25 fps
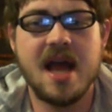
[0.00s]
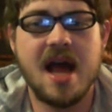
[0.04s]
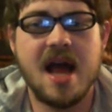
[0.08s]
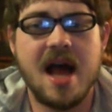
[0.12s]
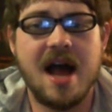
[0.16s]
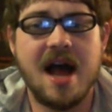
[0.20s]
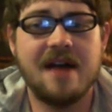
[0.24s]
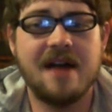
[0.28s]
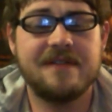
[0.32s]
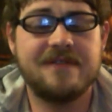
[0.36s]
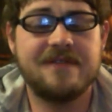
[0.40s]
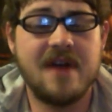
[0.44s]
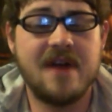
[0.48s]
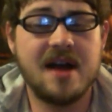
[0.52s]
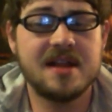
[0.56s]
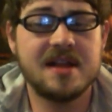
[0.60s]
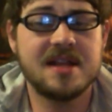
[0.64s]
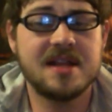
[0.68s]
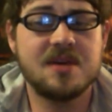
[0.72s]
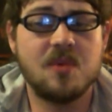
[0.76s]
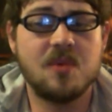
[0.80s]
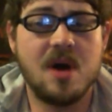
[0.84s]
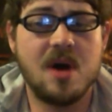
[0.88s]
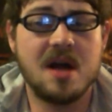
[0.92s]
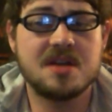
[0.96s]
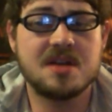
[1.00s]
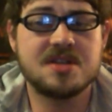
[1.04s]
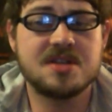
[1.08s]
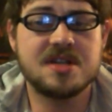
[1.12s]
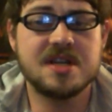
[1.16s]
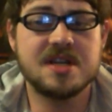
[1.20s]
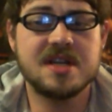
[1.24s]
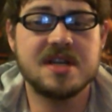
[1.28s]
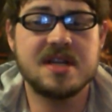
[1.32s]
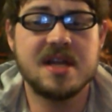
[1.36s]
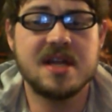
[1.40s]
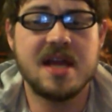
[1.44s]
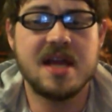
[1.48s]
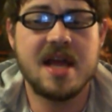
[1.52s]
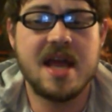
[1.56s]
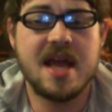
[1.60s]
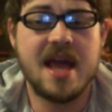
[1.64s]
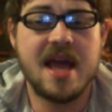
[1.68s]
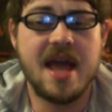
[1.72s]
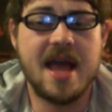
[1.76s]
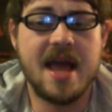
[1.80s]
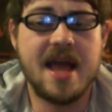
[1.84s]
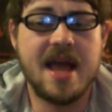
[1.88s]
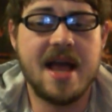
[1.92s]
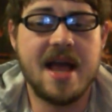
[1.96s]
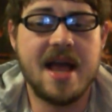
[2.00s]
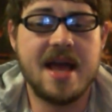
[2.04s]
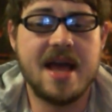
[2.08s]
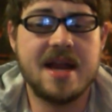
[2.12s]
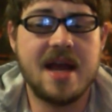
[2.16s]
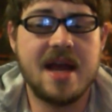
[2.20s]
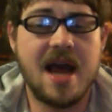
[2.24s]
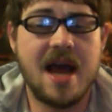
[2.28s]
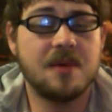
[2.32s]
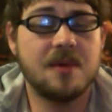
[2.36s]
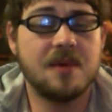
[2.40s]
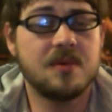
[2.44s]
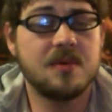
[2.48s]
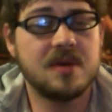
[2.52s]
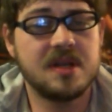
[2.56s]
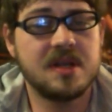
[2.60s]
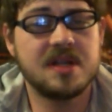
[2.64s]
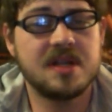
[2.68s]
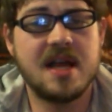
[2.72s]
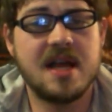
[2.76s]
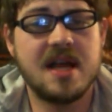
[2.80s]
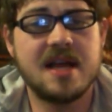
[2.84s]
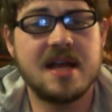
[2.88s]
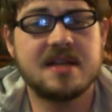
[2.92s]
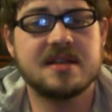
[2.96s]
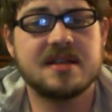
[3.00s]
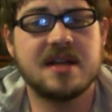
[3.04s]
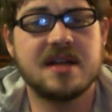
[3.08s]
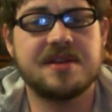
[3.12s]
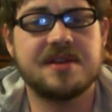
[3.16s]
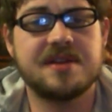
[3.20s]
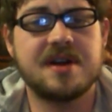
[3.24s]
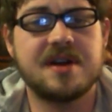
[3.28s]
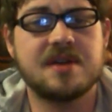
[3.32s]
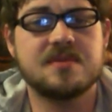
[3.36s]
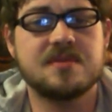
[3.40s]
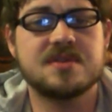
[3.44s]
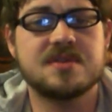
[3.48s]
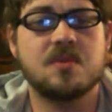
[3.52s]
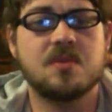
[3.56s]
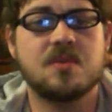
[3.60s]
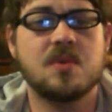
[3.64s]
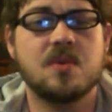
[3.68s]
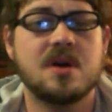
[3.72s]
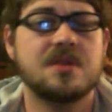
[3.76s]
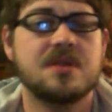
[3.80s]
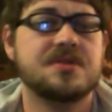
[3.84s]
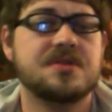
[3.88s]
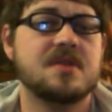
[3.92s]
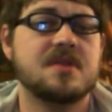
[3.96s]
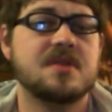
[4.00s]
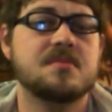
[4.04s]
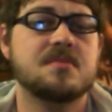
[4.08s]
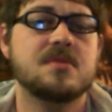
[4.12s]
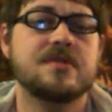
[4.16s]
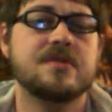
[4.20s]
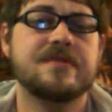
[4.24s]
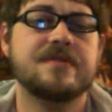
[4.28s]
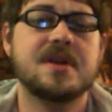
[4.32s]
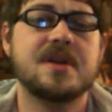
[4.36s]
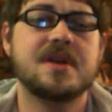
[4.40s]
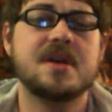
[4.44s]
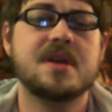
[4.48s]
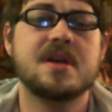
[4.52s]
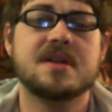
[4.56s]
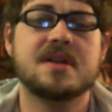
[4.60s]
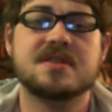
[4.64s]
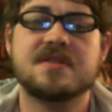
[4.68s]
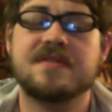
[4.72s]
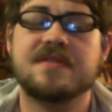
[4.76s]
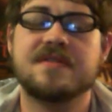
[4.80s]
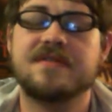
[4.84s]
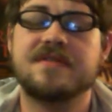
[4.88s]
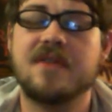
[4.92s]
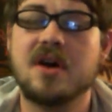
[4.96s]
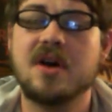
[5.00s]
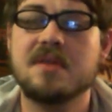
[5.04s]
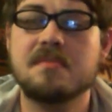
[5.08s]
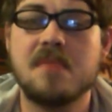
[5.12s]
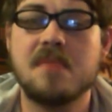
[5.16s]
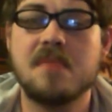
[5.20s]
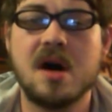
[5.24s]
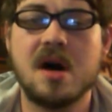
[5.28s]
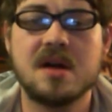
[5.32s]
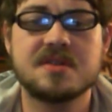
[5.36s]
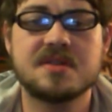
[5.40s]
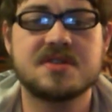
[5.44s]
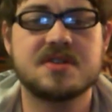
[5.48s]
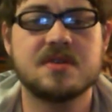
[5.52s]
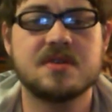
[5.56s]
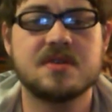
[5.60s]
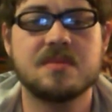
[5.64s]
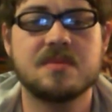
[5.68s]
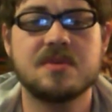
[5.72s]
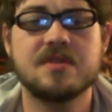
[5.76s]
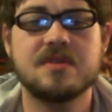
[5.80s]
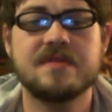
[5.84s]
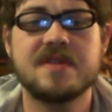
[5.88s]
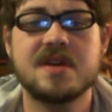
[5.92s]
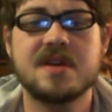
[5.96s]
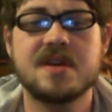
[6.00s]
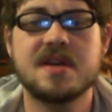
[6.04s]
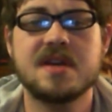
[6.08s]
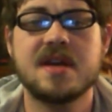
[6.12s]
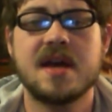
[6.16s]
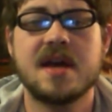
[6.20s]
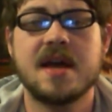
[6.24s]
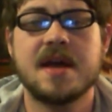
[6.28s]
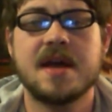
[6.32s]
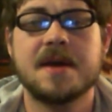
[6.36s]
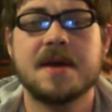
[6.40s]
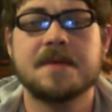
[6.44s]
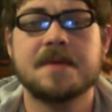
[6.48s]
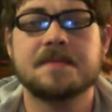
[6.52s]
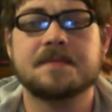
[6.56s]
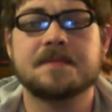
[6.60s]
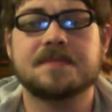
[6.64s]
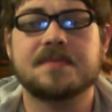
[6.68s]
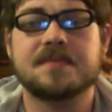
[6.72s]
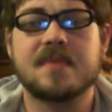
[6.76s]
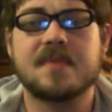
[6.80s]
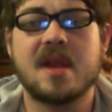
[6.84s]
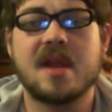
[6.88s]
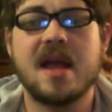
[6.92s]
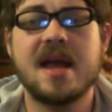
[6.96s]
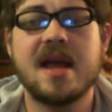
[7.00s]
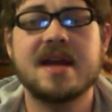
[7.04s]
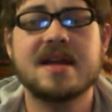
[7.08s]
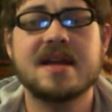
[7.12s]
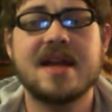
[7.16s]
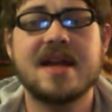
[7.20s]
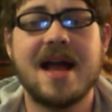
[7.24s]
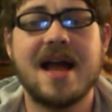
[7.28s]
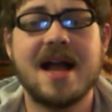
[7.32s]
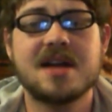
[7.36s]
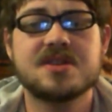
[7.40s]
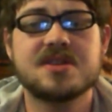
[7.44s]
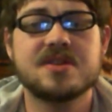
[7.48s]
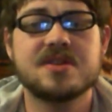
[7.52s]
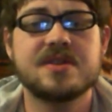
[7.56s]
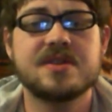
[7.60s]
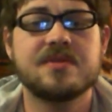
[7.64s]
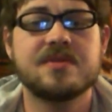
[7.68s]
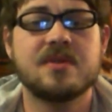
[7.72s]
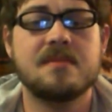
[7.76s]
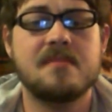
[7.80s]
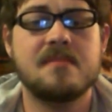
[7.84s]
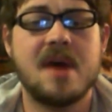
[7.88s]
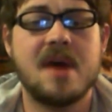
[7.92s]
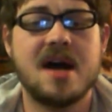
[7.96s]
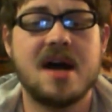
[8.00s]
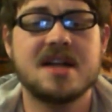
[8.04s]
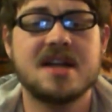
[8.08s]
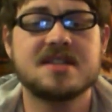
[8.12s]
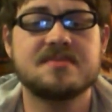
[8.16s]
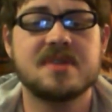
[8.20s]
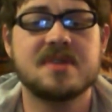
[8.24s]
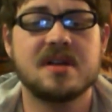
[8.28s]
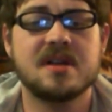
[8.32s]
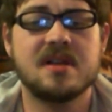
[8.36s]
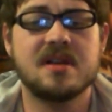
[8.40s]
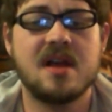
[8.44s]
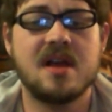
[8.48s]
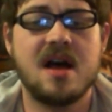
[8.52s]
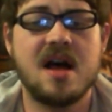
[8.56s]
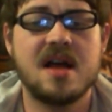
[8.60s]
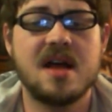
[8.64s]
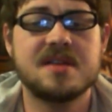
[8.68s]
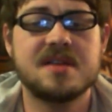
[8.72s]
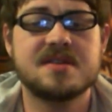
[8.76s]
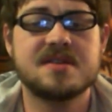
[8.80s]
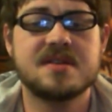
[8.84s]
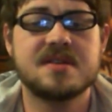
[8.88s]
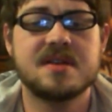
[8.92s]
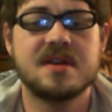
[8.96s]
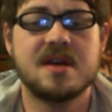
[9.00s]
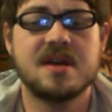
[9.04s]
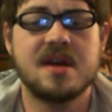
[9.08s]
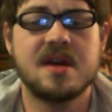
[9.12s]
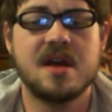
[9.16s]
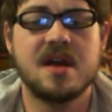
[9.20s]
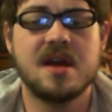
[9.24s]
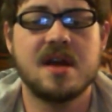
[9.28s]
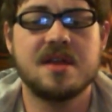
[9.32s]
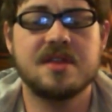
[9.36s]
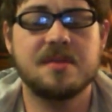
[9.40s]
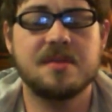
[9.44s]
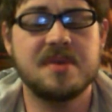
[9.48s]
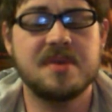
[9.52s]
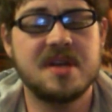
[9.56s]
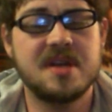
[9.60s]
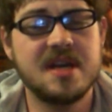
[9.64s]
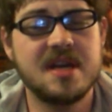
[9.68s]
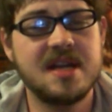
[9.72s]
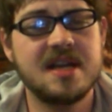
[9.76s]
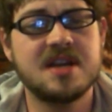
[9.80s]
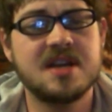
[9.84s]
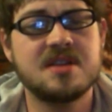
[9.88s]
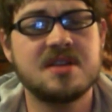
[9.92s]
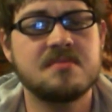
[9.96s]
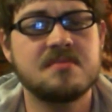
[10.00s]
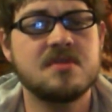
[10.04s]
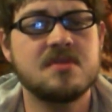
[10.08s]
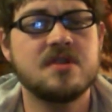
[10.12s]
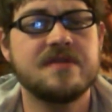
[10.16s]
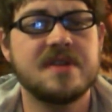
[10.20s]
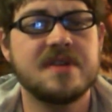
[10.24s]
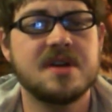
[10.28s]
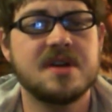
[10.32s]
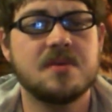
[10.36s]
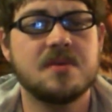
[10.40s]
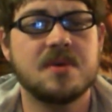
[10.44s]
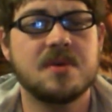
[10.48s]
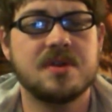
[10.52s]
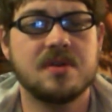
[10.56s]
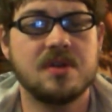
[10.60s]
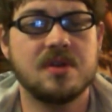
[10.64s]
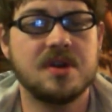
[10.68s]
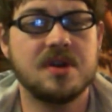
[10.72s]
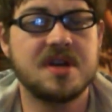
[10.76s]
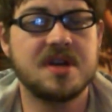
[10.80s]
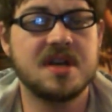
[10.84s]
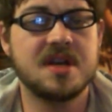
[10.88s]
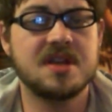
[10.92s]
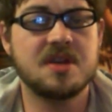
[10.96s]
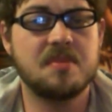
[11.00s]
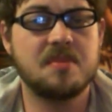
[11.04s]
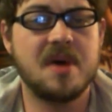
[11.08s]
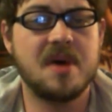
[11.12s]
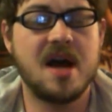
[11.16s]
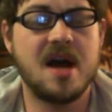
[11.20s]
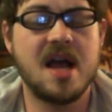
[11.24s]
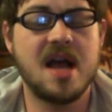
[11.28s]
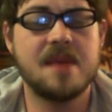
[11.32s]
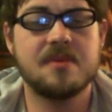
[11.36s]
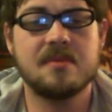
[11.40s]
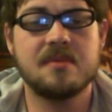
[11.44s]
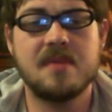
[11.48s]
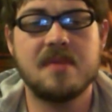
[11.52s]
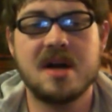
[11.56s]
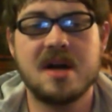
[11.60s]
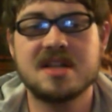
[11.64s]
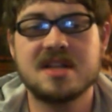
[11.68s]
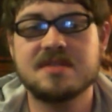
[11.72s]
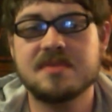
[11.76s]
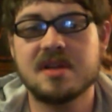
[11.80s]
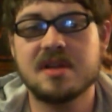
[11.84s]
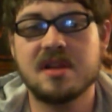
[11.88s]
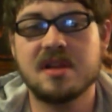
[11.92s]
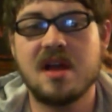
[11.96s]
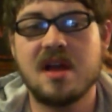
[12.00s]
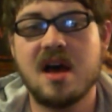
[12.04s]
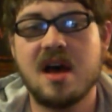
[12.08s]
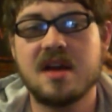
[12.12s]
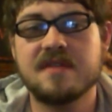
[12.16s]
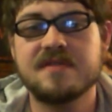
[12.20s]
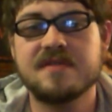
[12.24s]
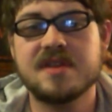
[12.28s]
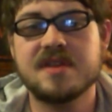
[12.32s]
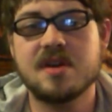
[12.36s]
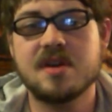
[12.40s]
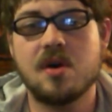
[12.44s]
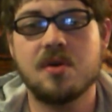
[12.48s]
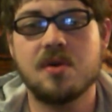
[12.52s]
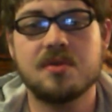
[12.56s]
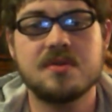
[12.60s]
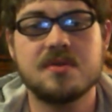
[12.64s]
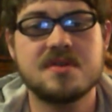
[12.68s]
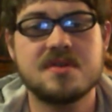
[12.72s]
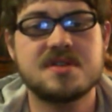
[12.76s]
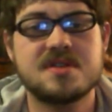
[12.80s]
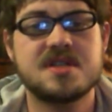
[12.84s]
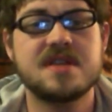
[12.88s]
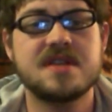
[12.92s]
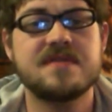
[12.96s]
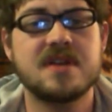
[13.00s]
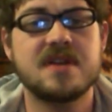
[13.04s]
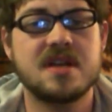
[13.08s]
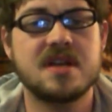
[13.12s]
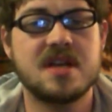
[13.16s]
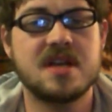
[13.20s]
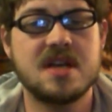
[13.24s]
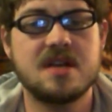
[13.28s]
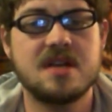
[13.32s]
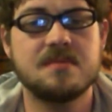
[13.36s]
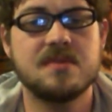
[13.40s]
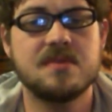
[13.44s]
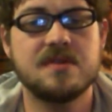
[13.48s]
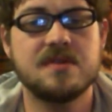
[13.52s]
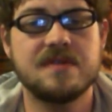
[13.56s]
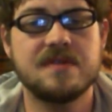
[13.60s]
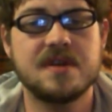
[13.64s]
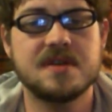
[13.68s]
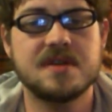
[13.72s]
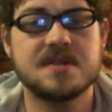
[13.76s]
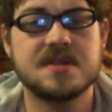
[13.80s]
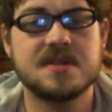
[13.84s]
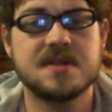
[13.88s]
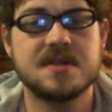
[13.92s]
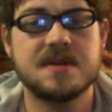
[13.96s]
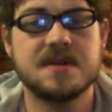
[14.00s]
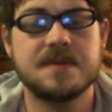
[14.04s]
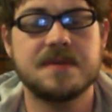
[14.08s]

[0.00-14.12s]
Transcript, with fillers: I finally watched it, and I really liked it. I thought it was a well done movie. It's a fun monster movie. And it actually reminds me a lot the beginning of the movie, when they're looking in the pipe, reminds me a lot of the older Stephen King movies.